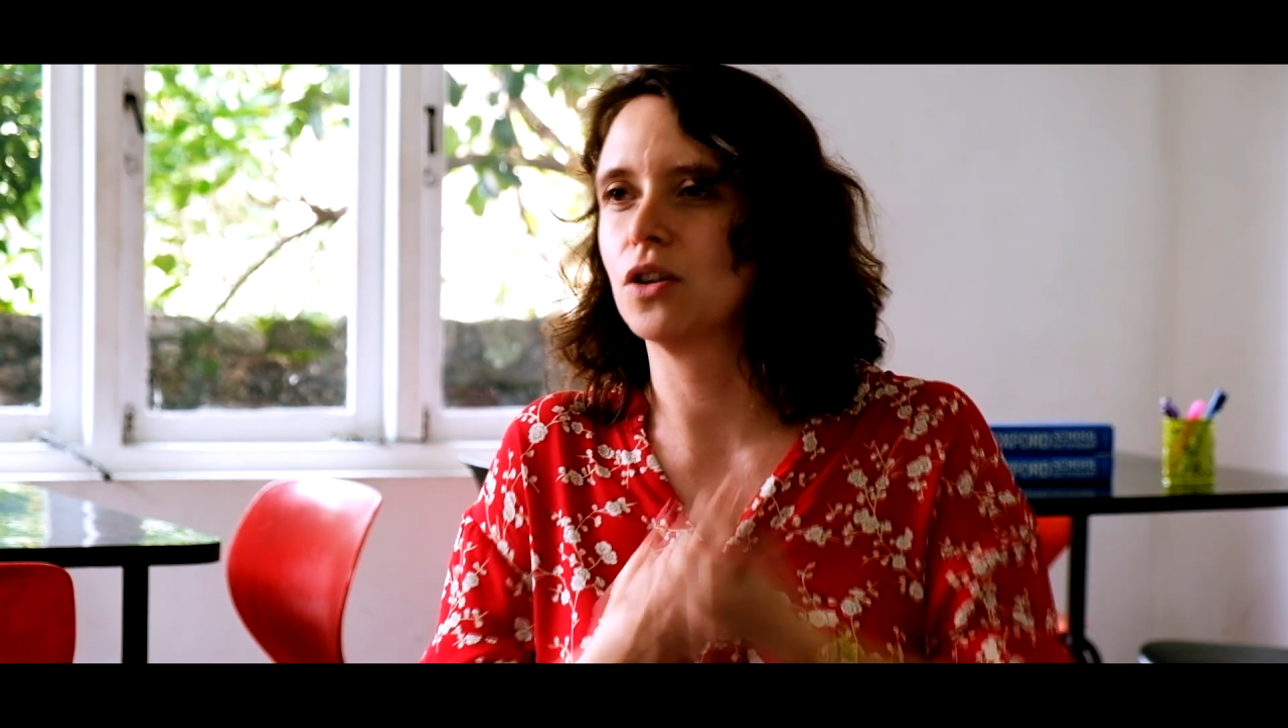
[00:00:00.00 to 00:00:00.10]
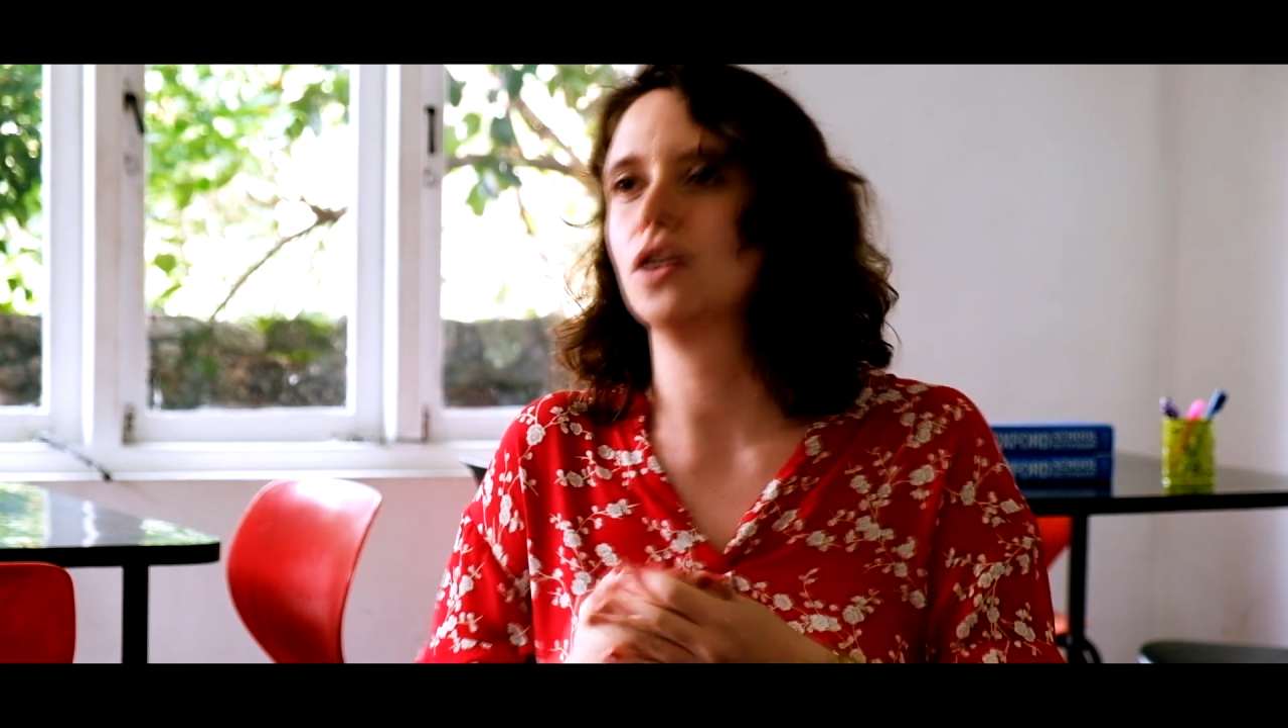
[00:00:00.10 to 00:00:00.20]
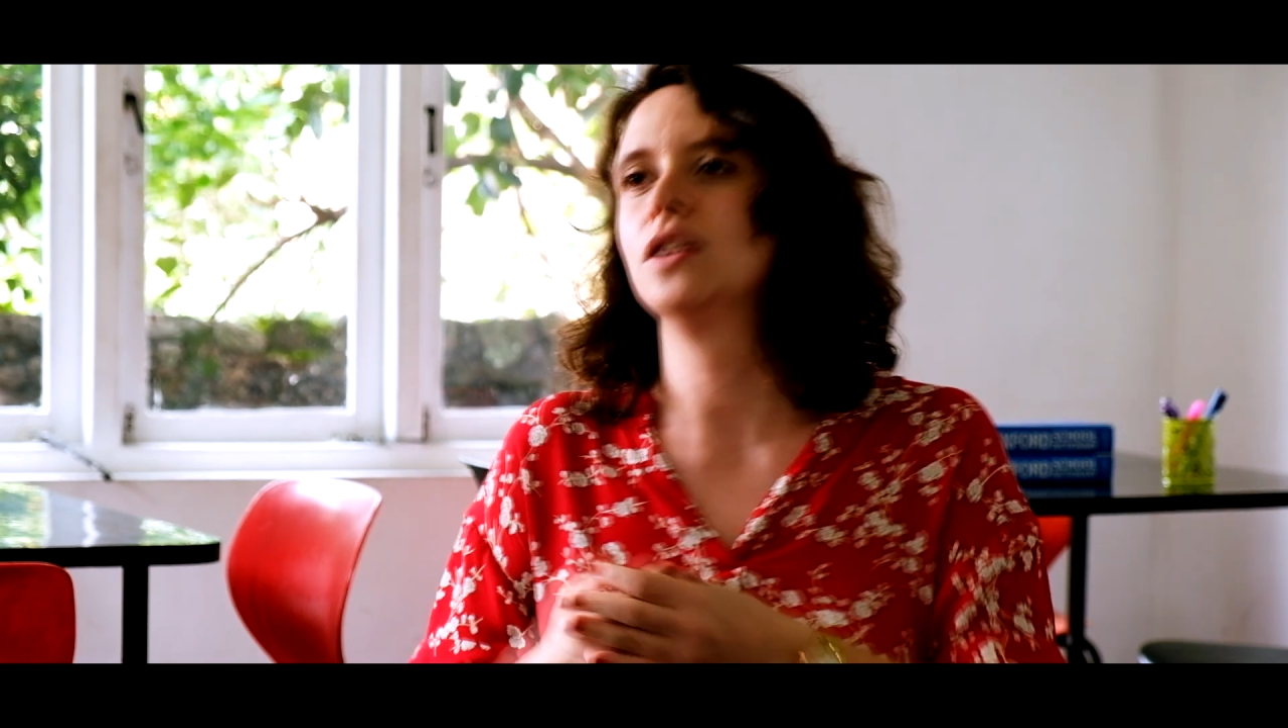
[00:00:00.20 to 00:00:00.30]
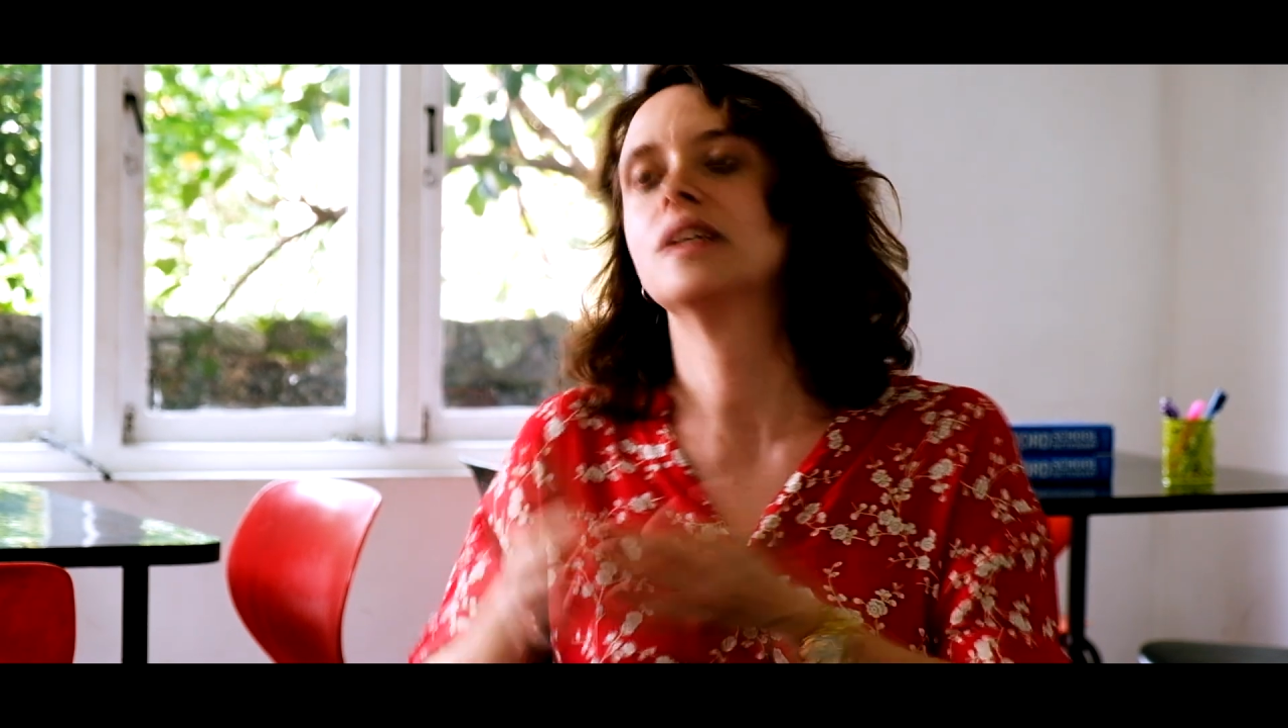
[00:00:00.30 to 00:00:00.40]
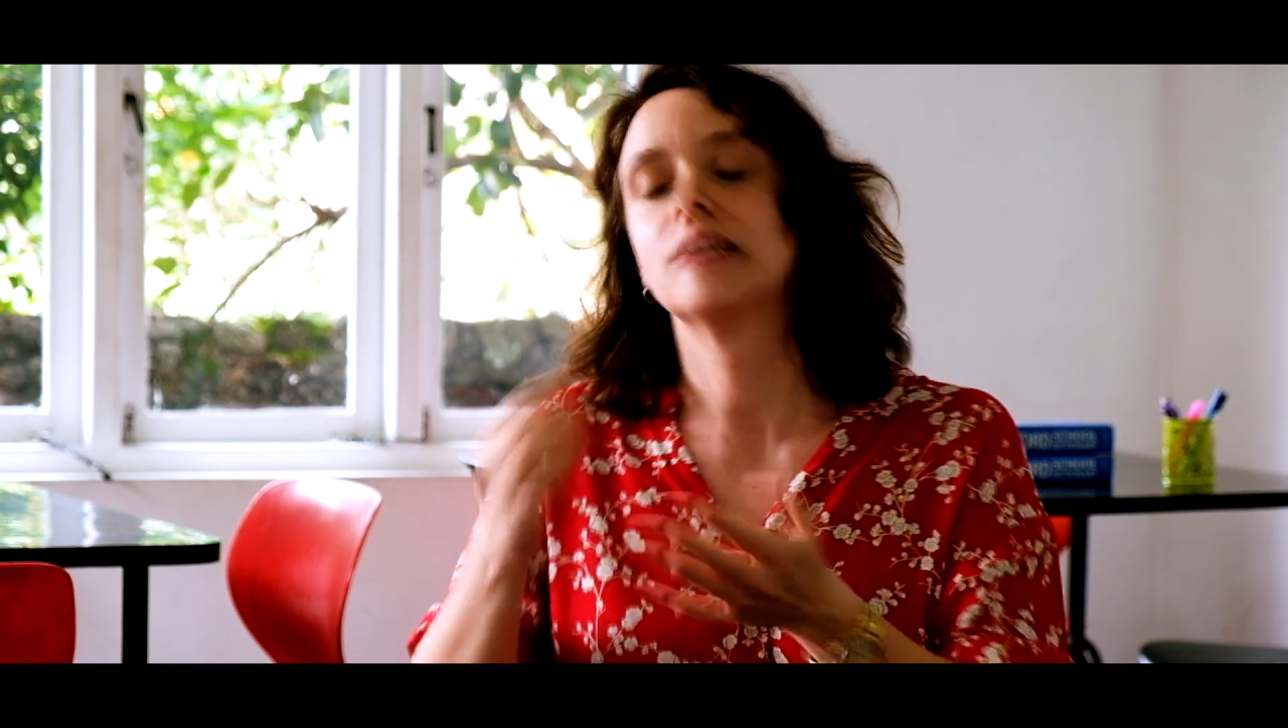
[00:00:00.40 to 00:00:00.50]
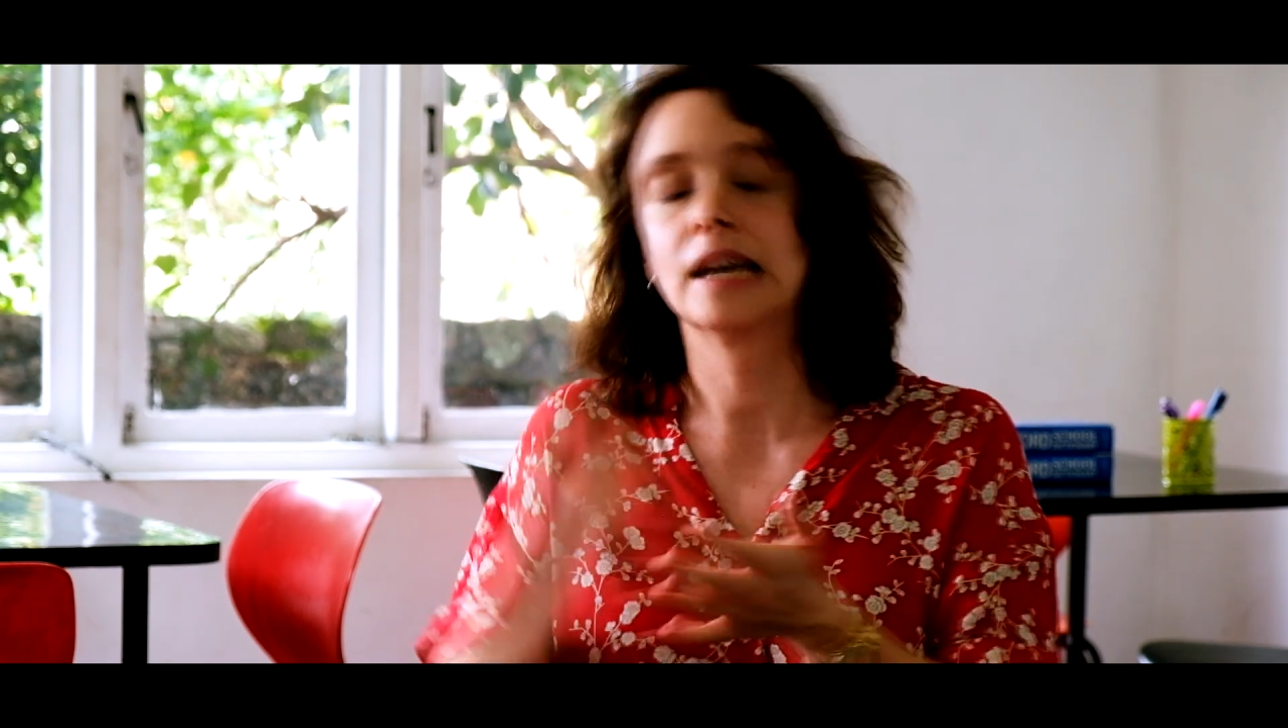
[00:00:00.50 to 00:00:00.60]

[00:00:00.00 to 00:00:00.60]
good,